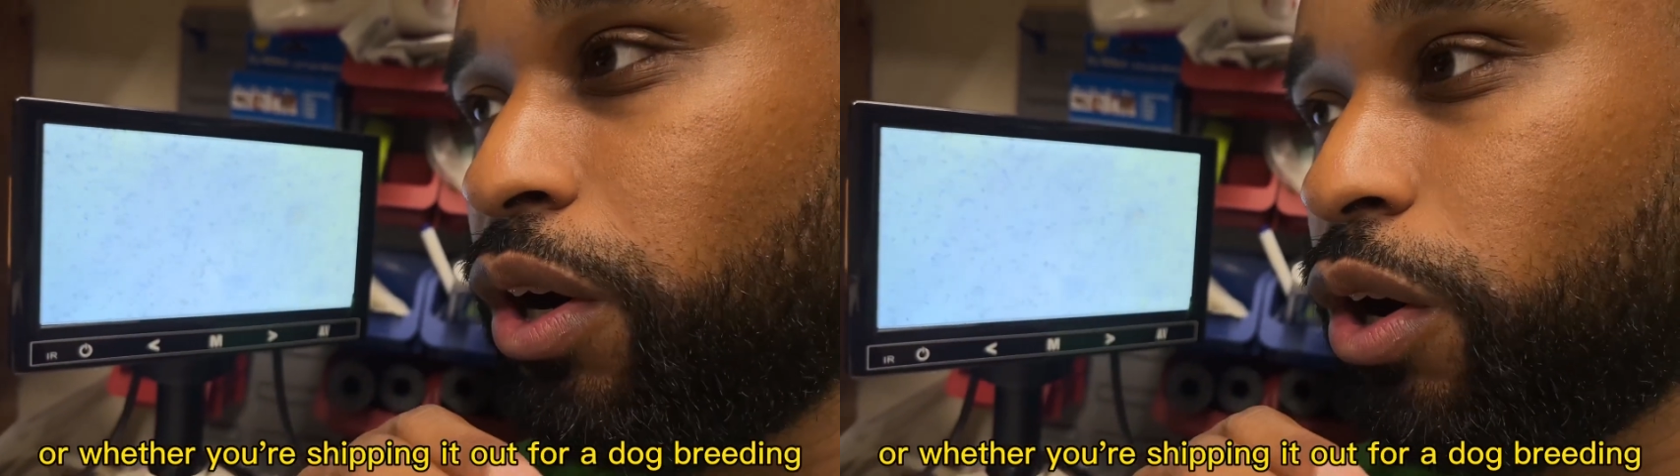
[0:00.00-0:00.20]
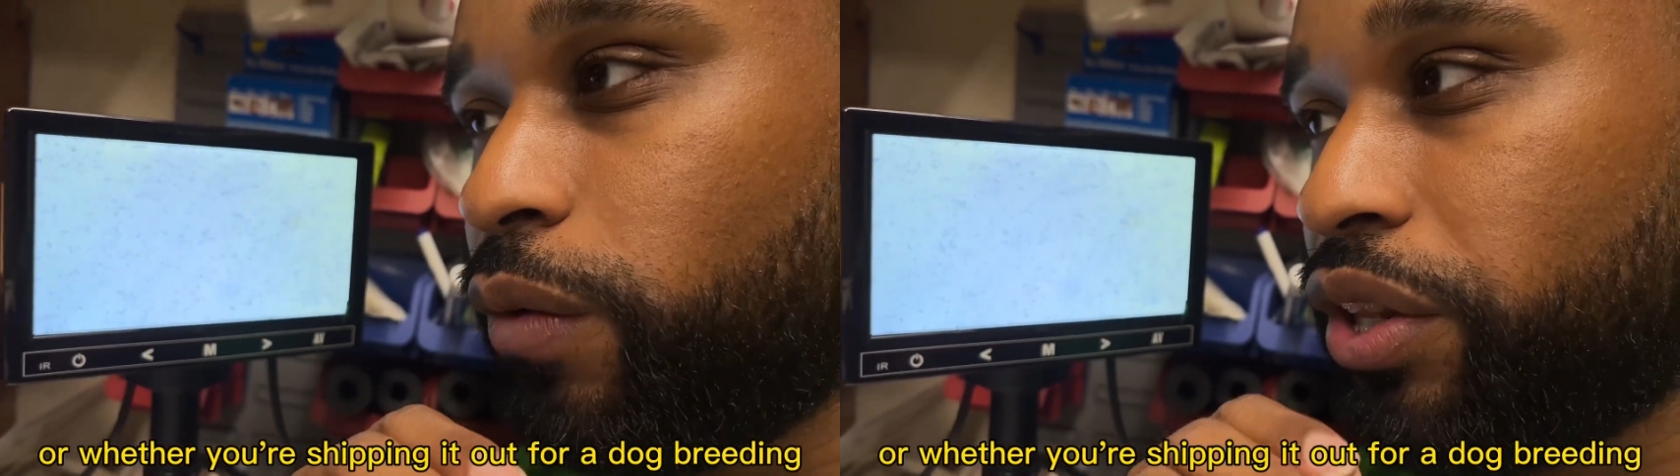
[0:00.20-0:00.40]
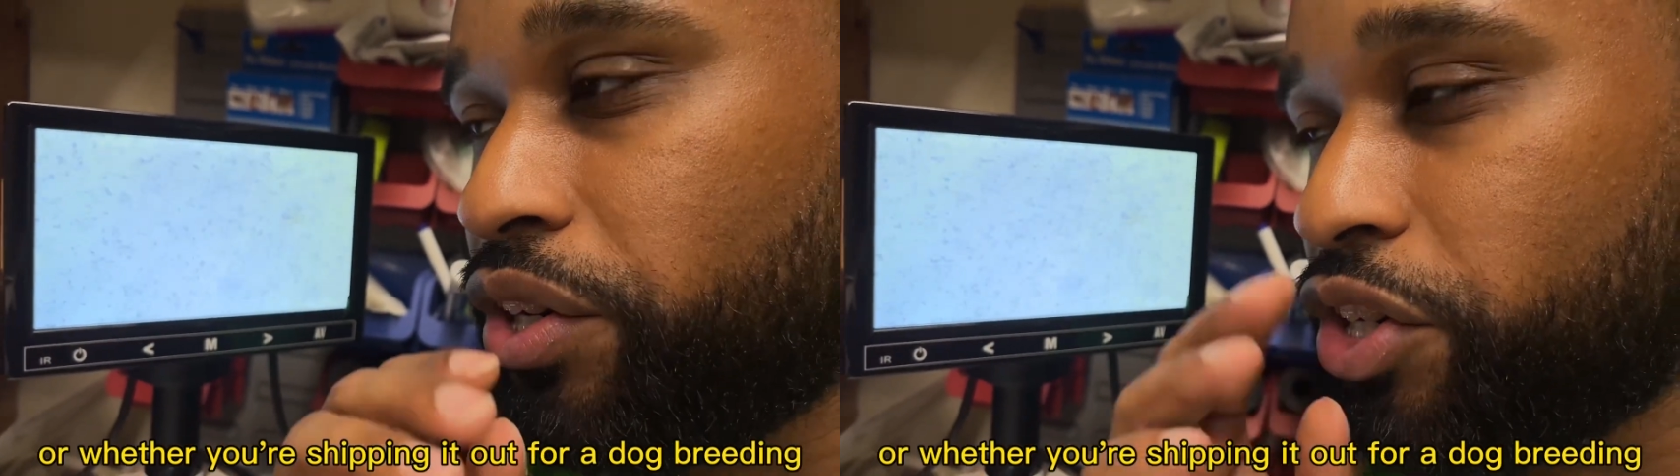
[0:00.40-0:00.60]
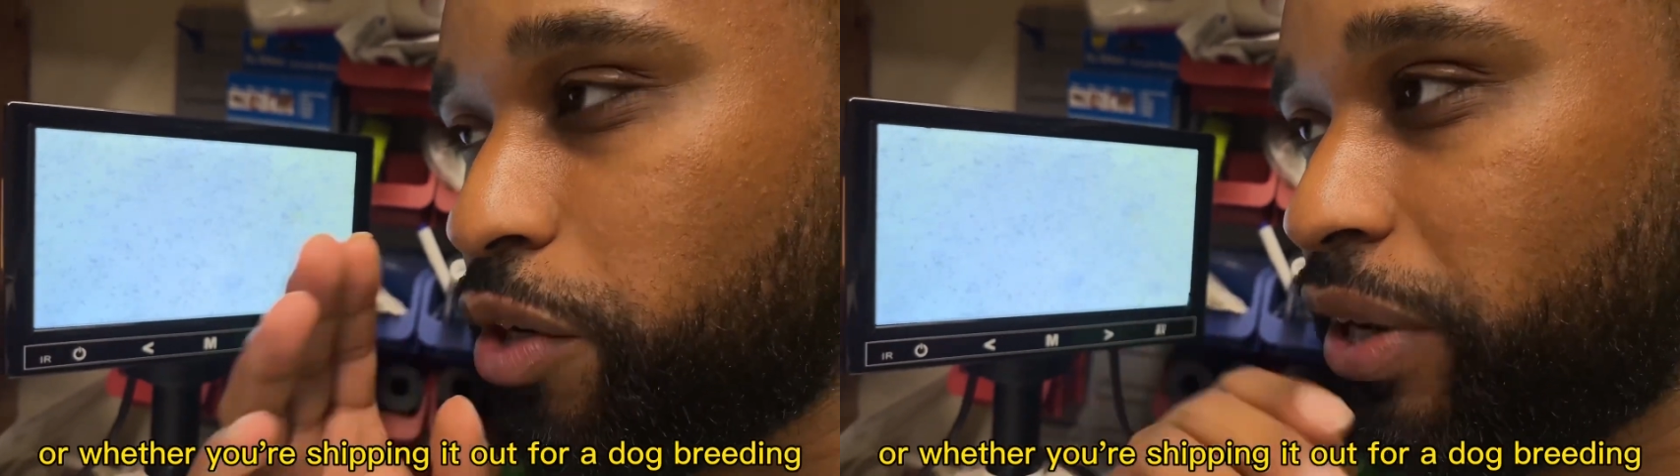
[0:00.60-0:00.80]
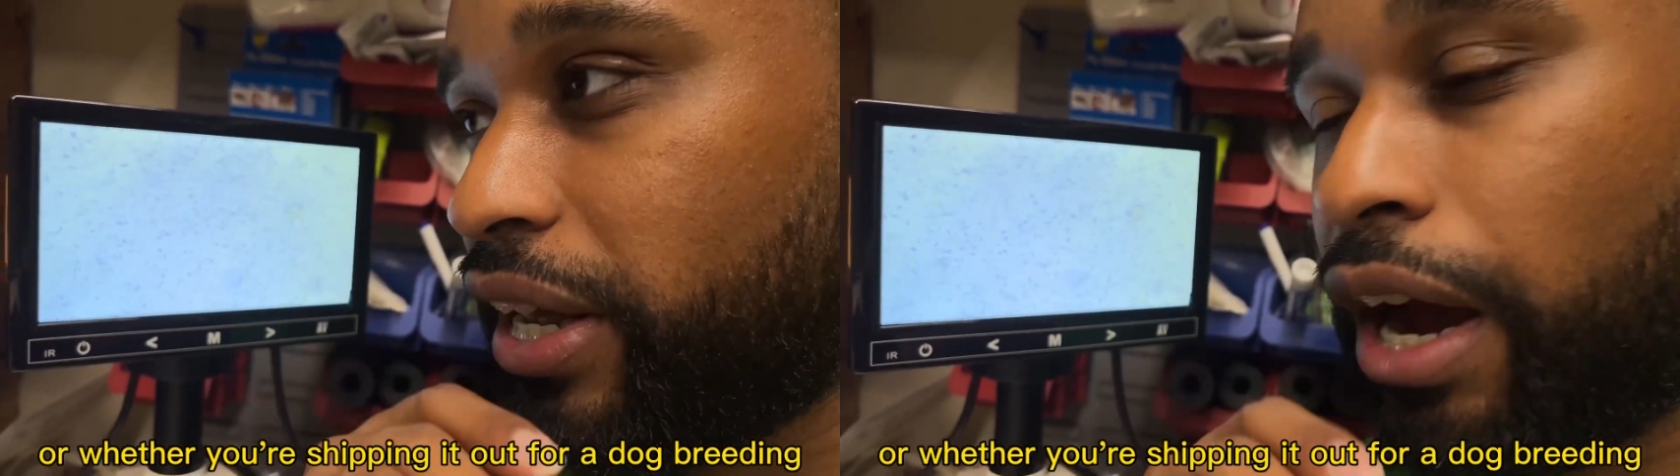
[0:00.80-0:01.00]
or whether you're
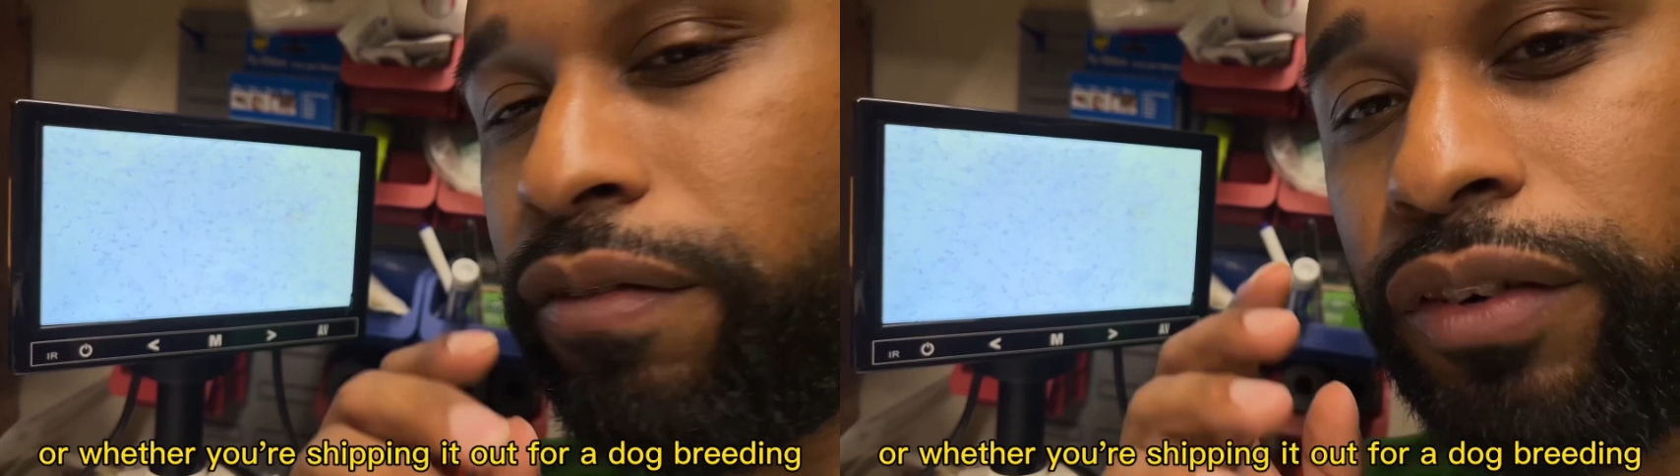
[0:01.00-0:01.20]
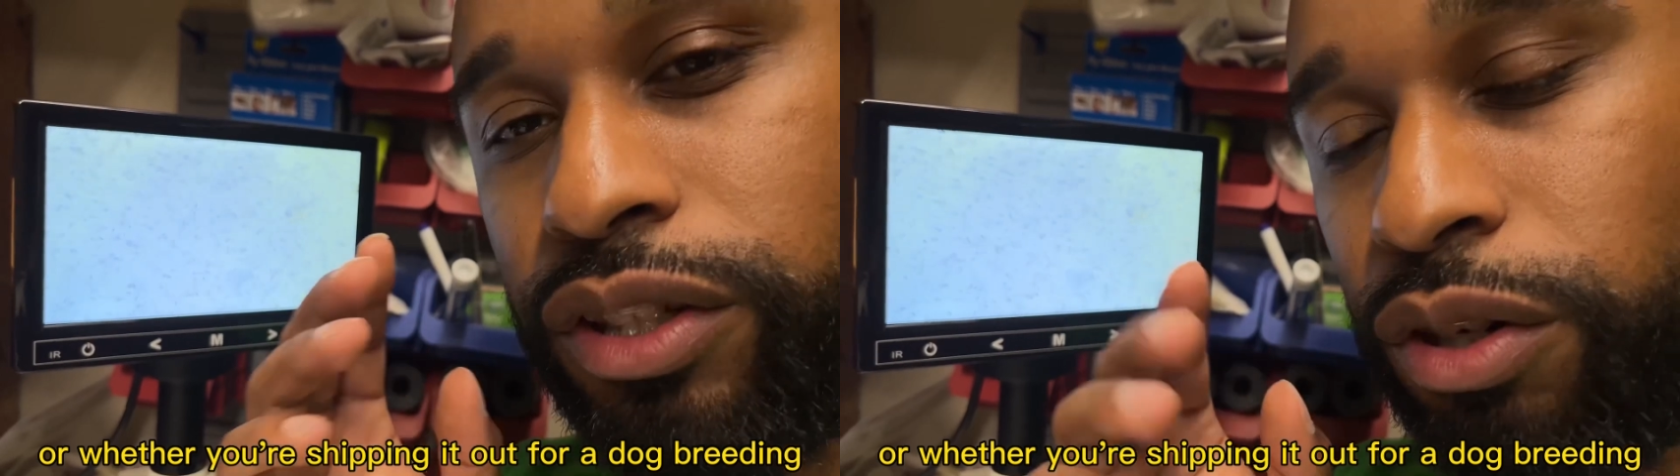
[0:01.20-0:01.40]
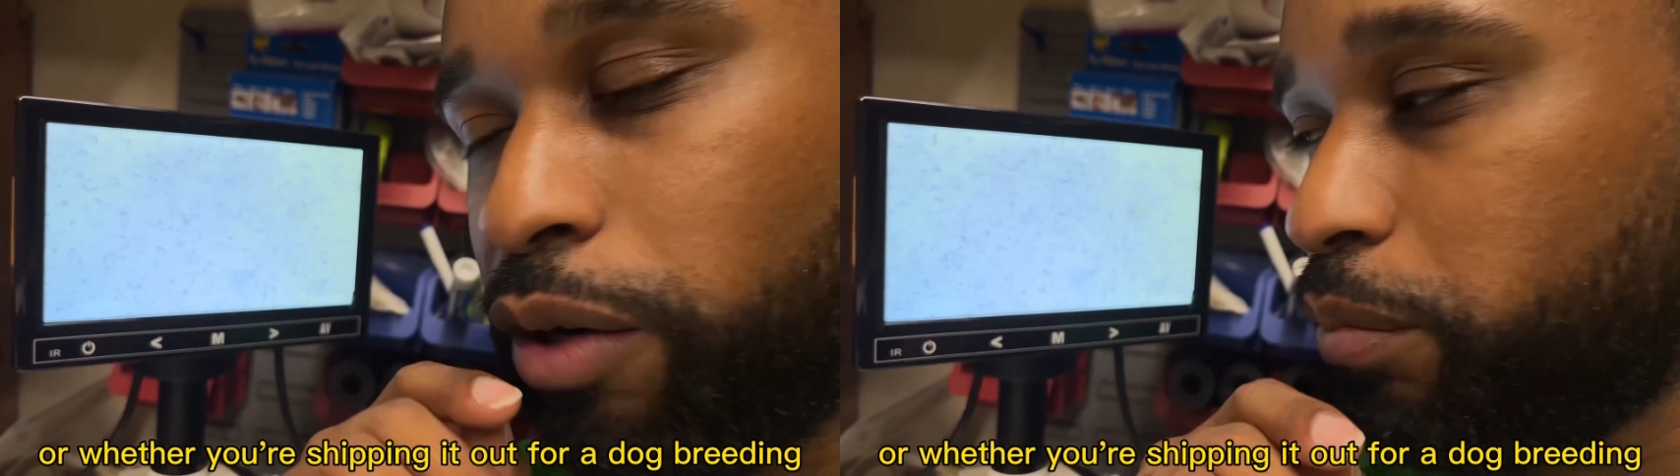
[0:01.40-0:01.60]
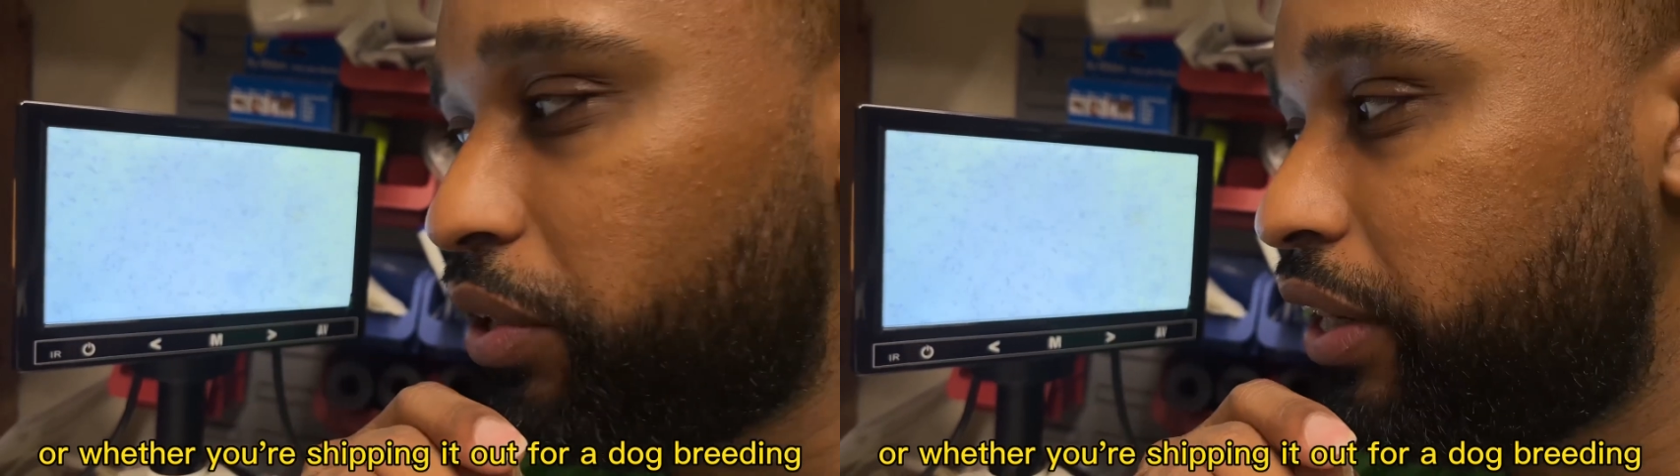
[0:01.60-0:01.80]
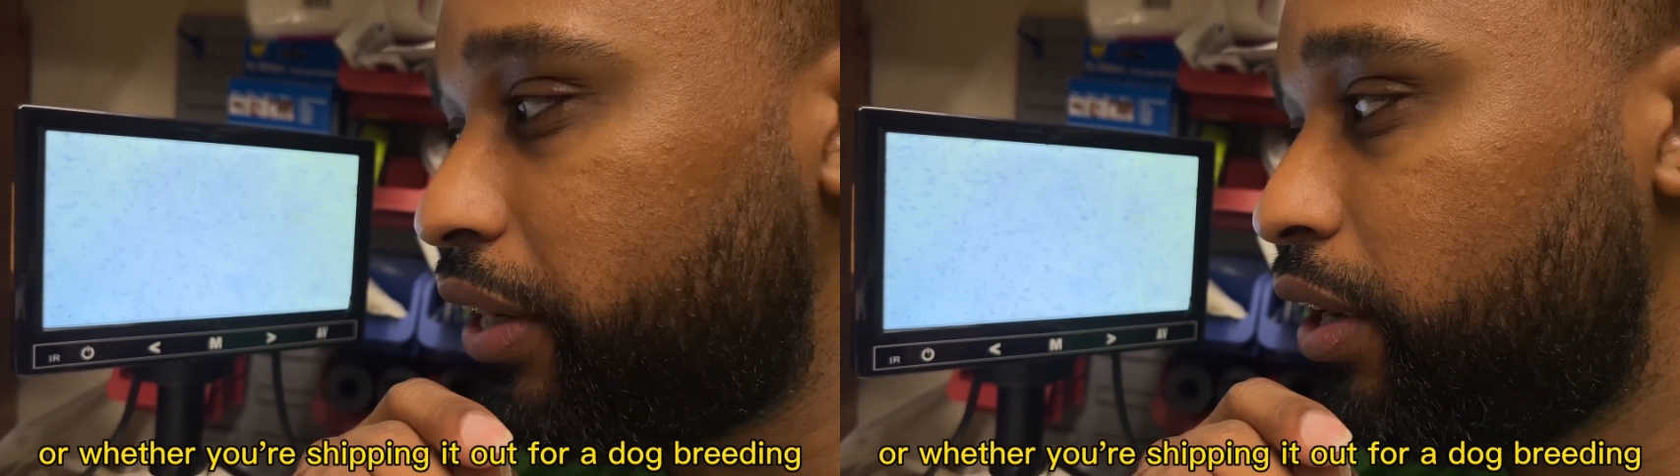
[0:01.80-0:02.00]
shipping it out for a dog
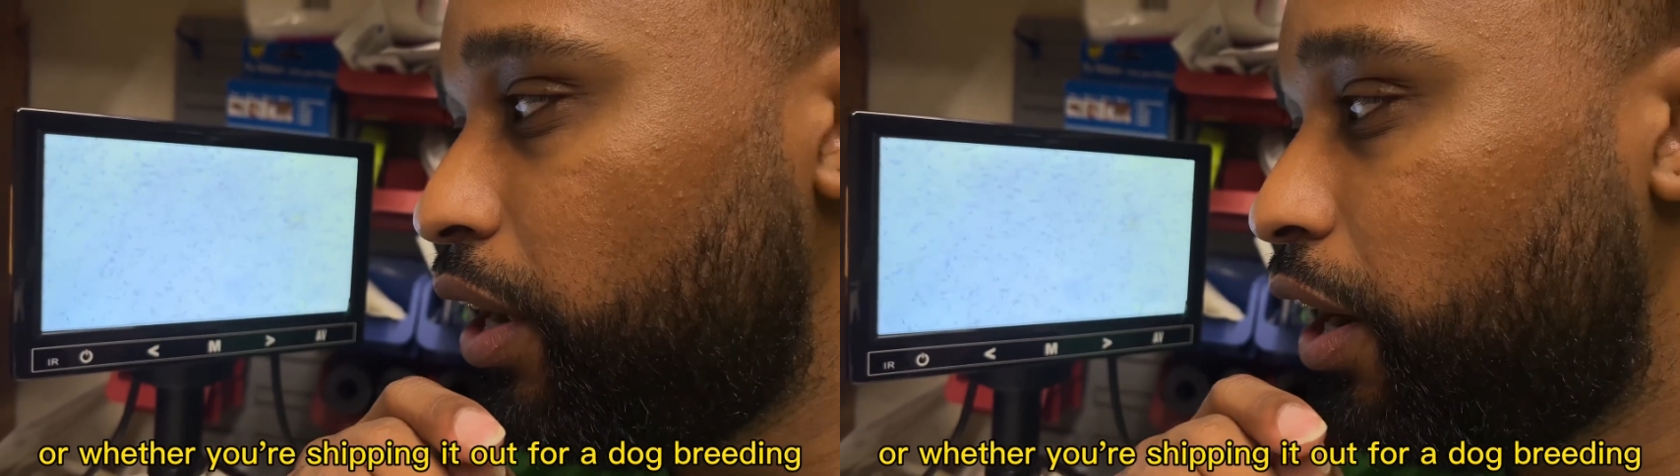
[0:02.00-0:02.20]
breeding,